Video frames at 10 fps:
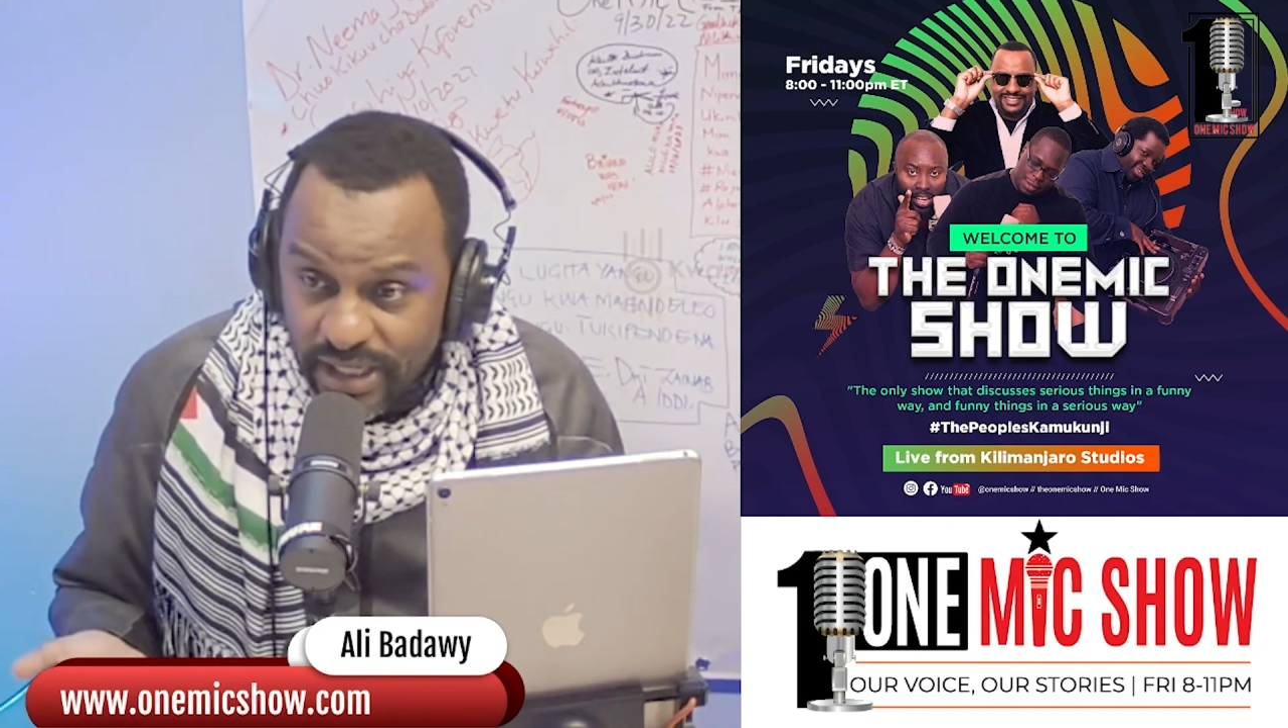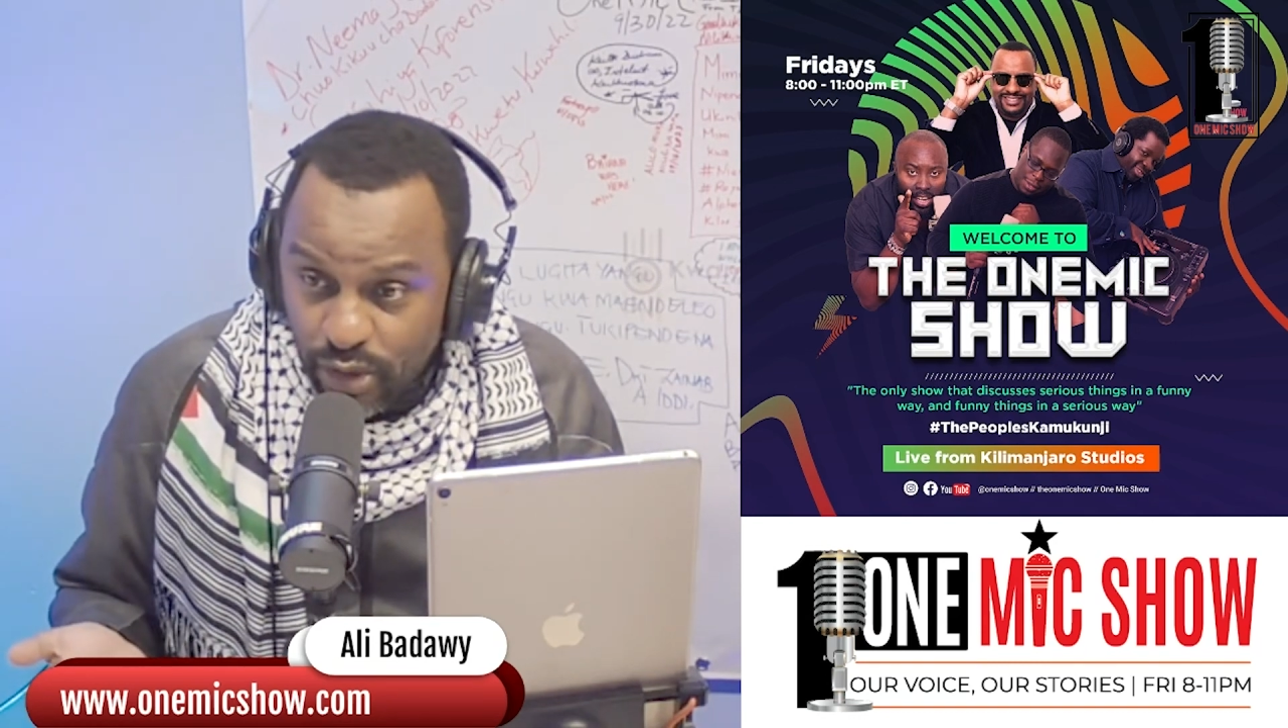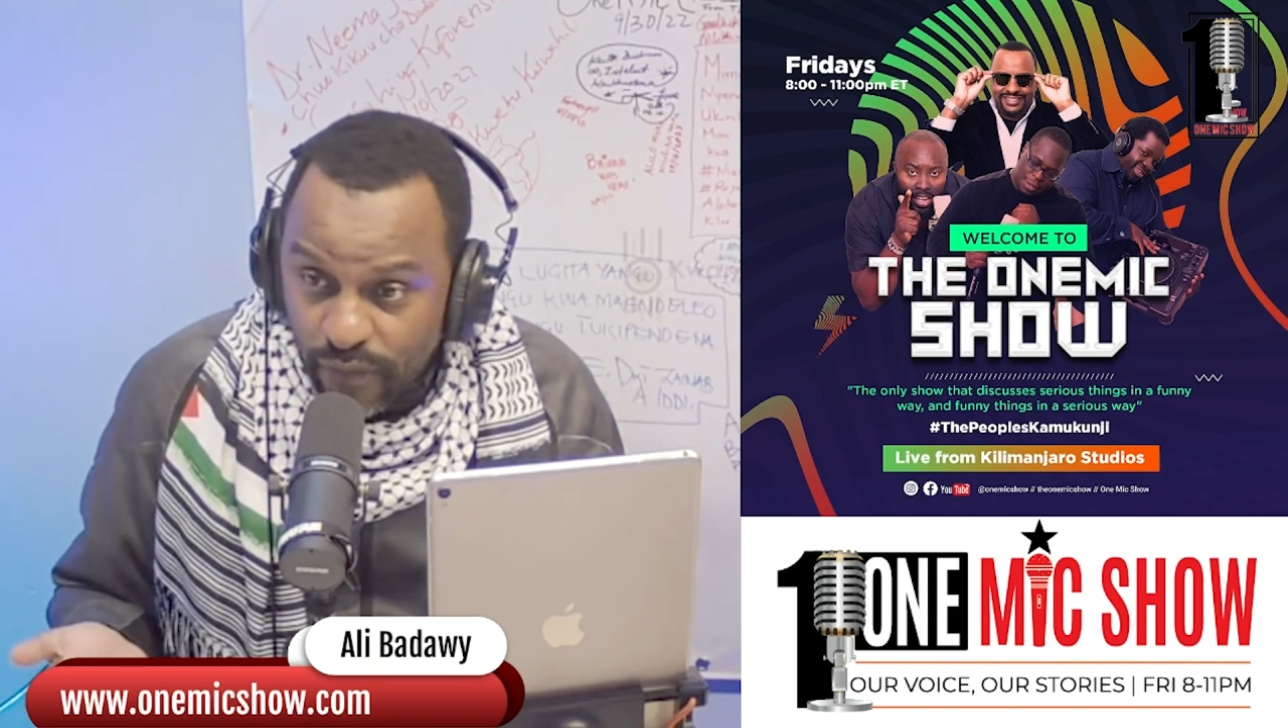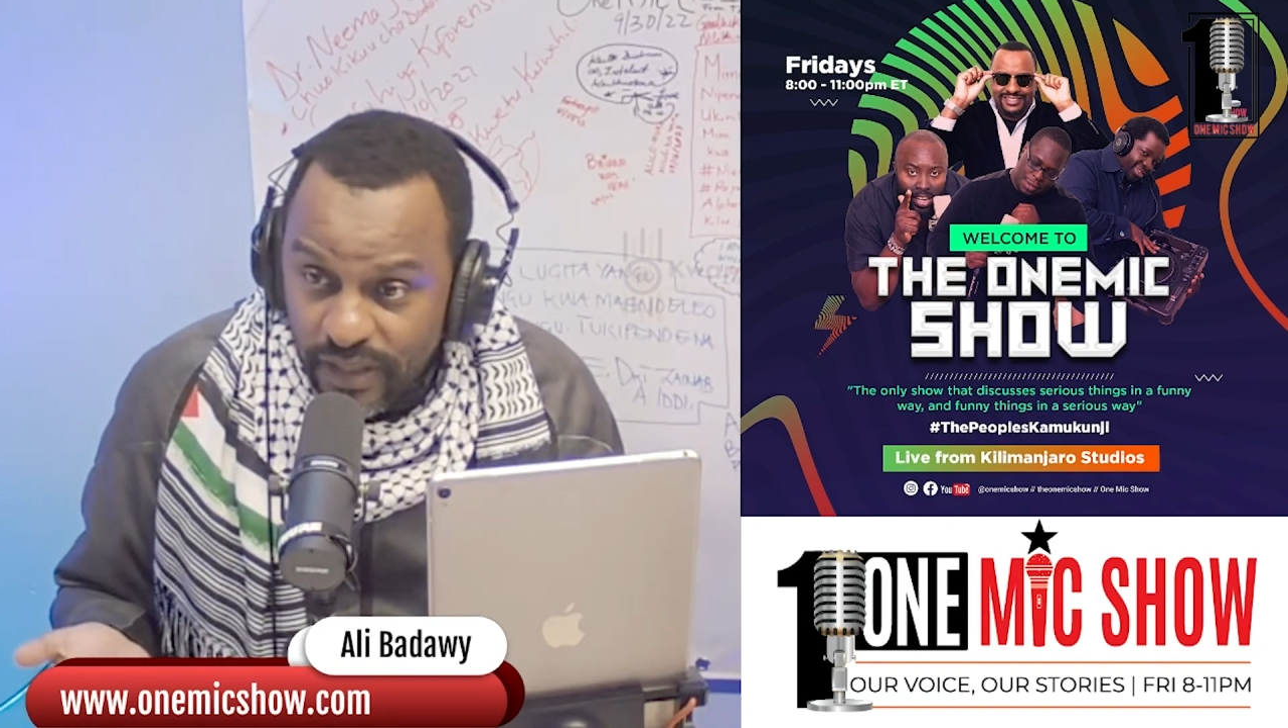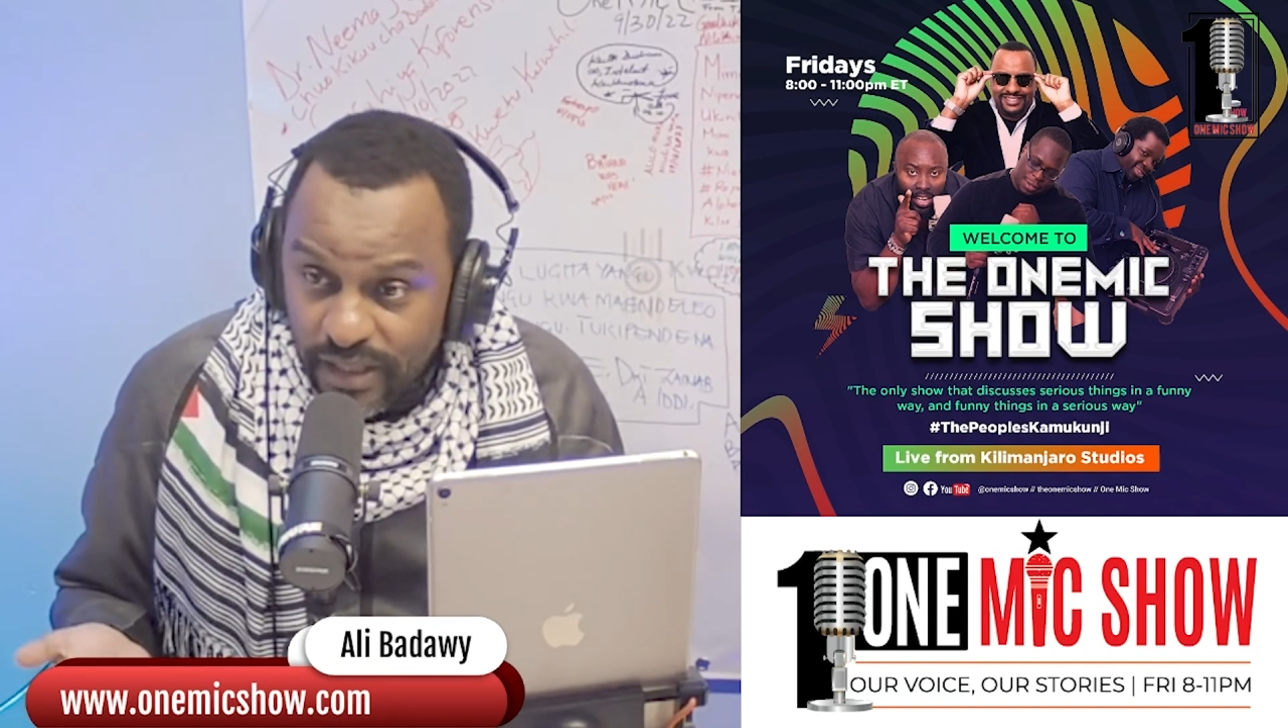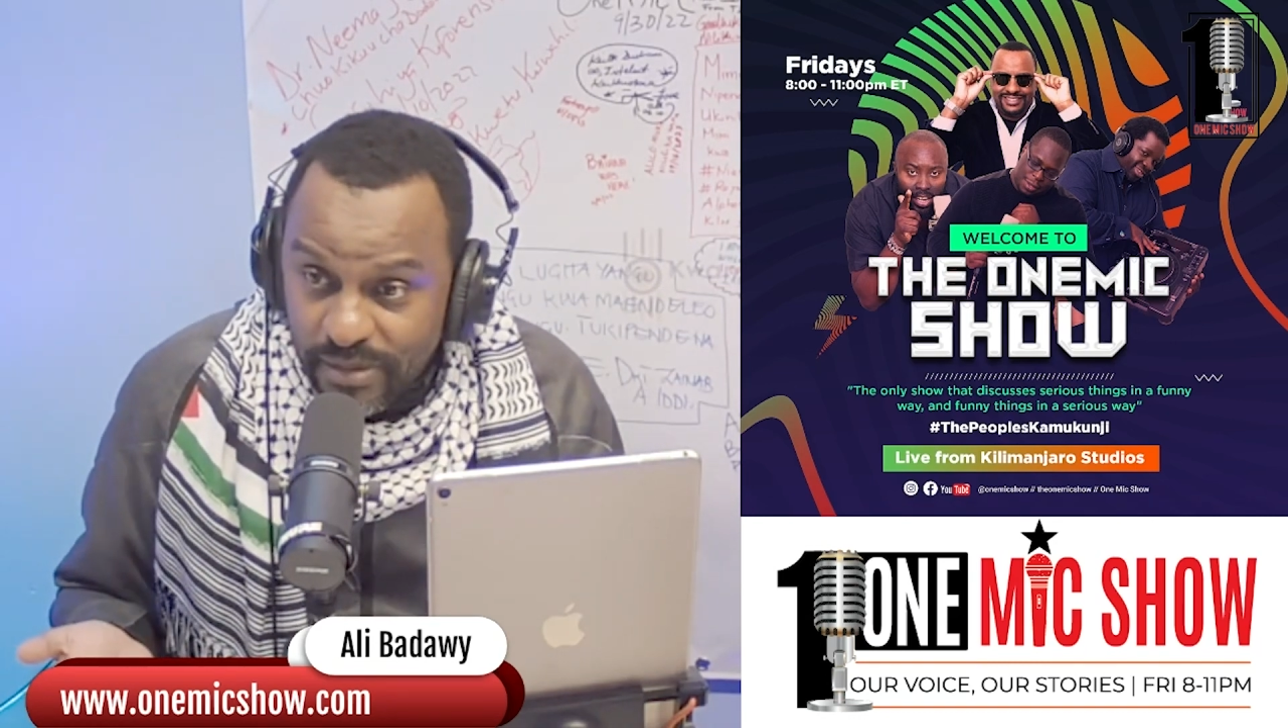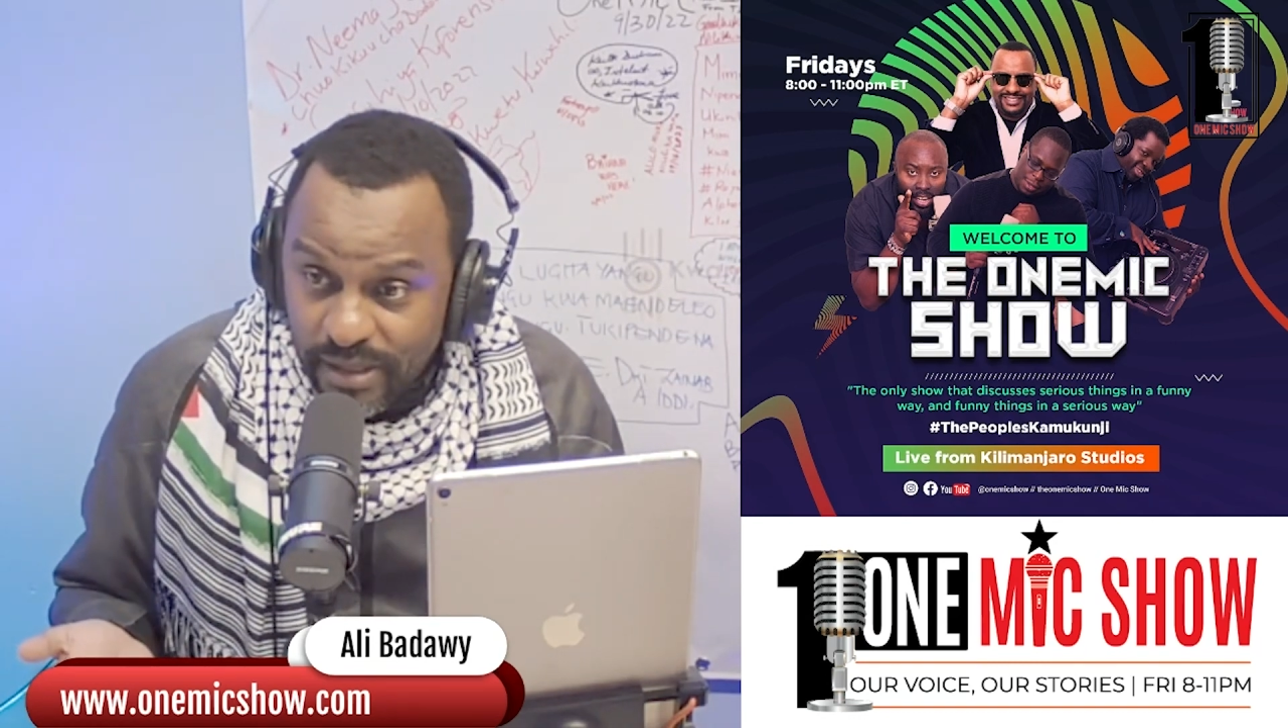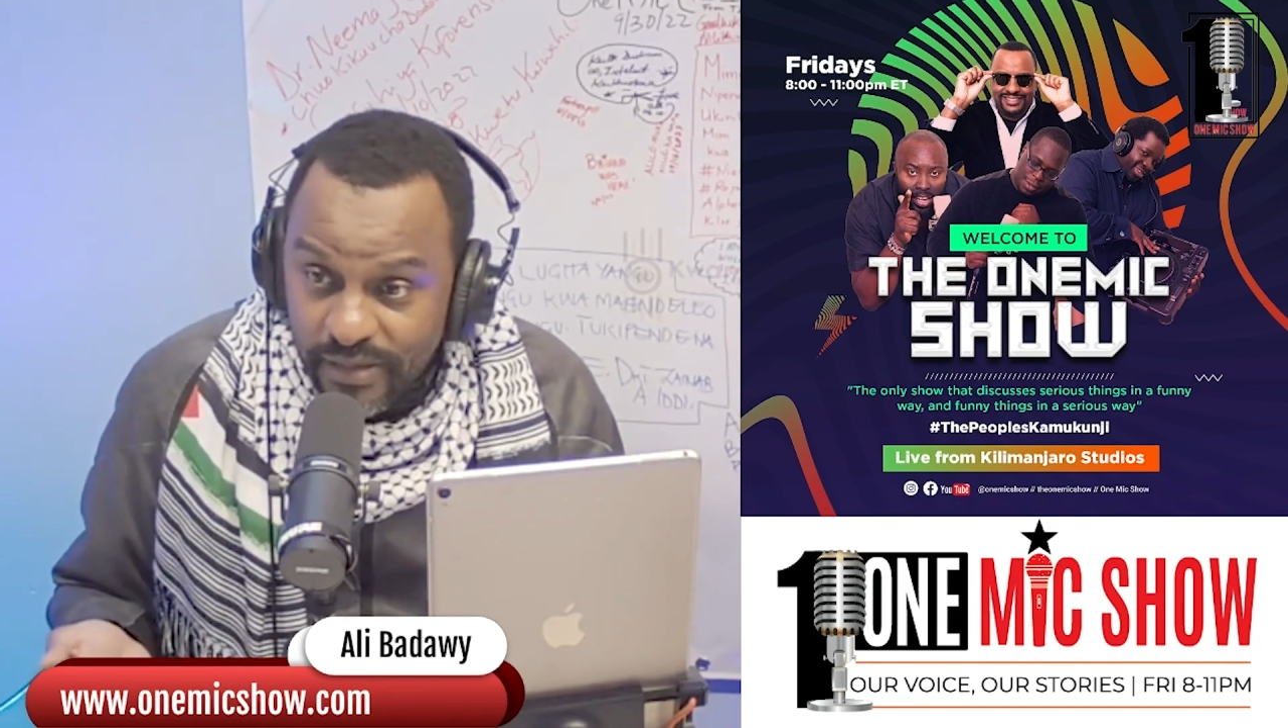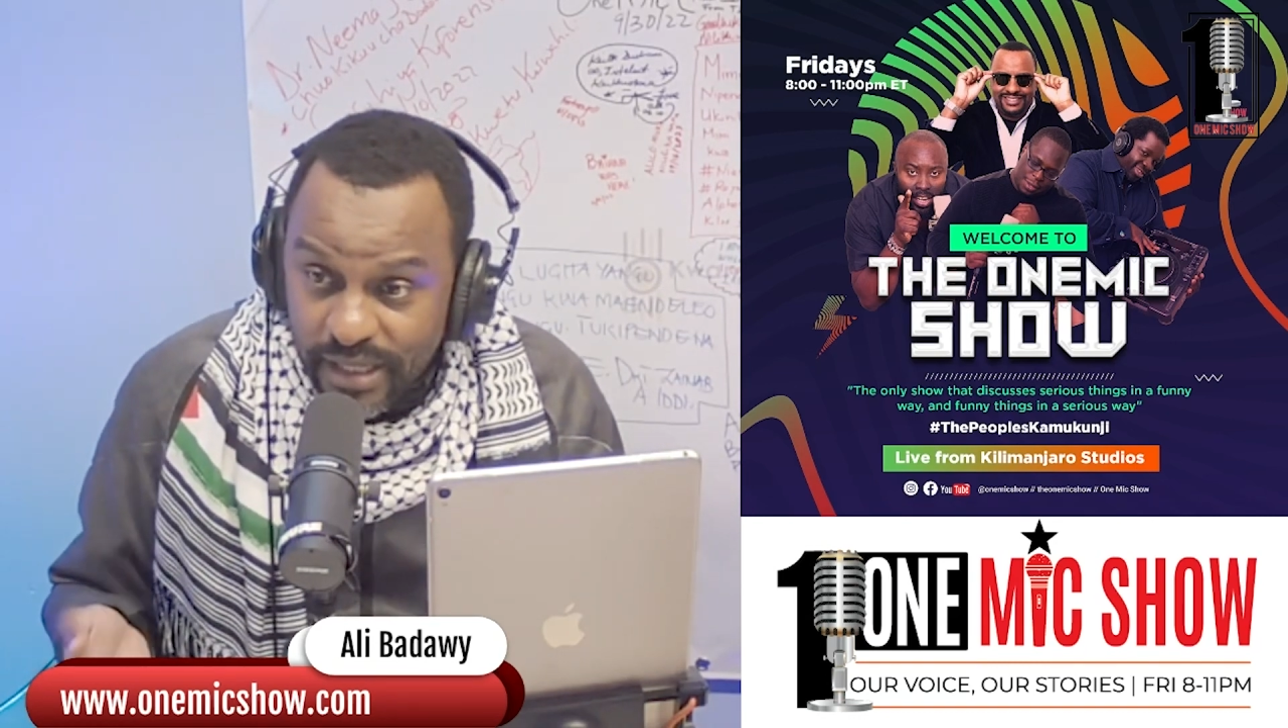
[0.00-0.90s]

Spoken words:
solving themselves.